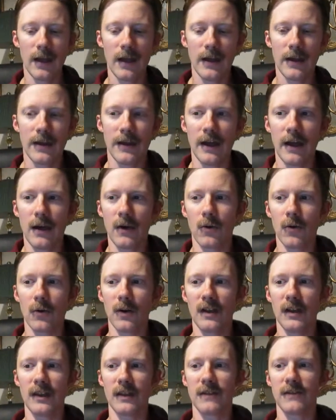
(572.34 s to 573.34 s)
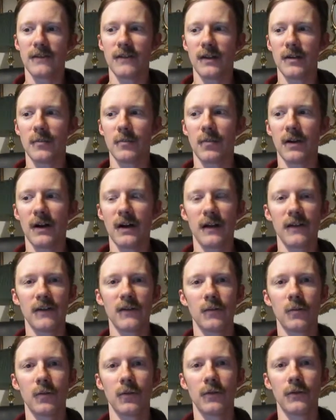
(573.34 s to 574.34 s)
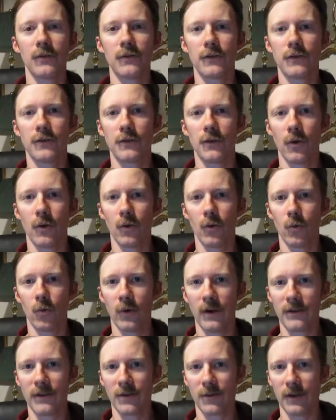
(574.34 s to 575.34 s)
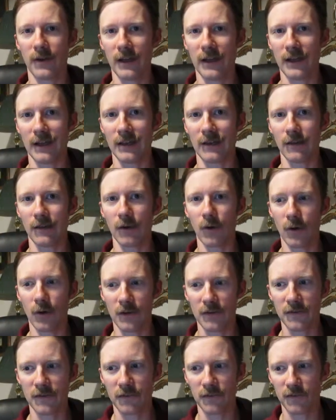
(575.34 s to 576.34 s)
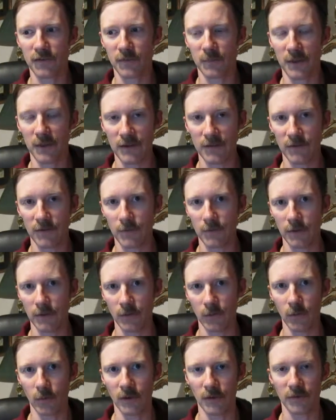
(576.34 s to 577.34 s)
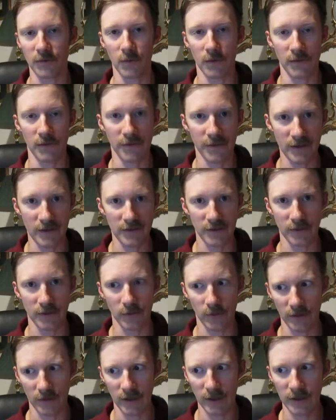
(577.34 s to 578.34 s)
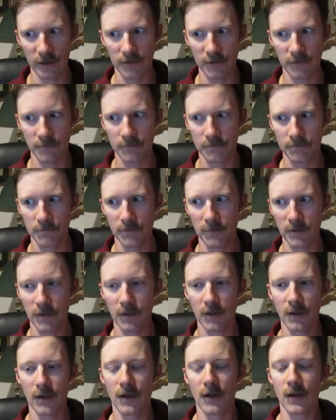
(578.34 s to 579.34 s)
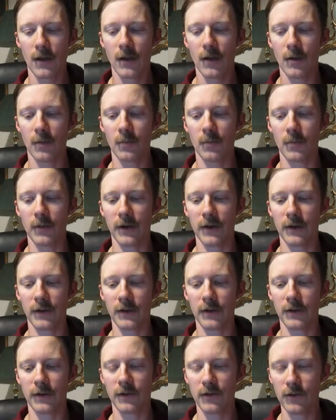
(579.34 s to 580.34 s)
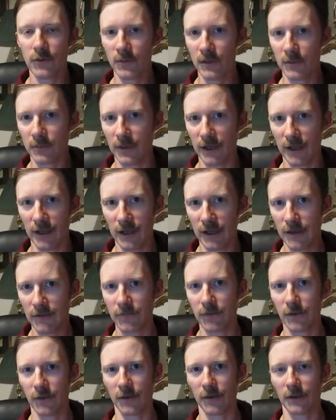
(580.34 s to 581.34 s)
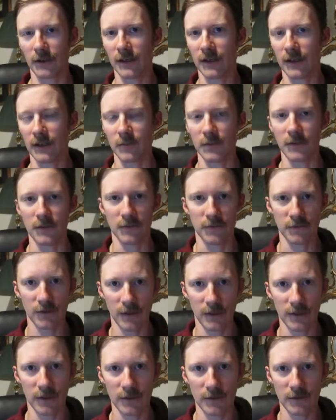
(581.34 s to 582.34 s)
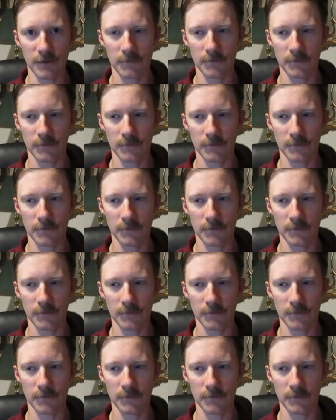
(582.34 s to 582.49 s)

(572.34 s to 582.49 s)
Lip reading: Now, it's impossible to know whether a lost specimen was authentic or not, but human behavior can be studied.